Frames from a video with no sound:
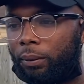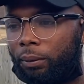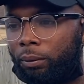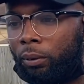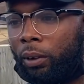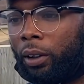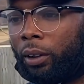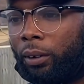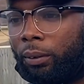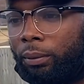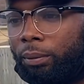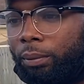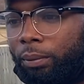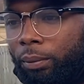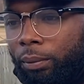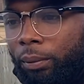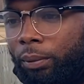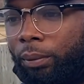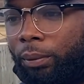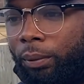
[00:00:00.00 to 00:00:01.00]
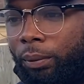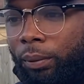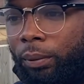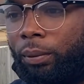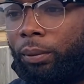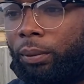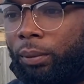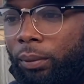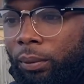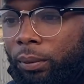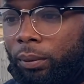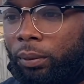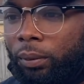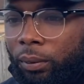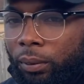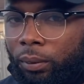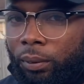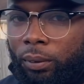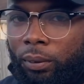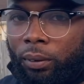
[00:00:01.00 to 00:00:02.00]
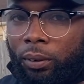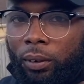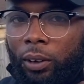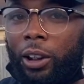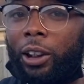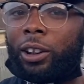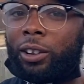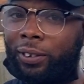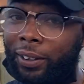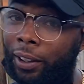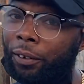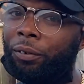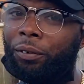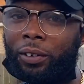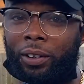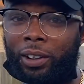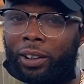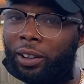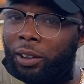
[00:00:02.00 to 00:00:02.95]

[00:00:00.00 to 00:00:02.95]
Right. In the building, I, that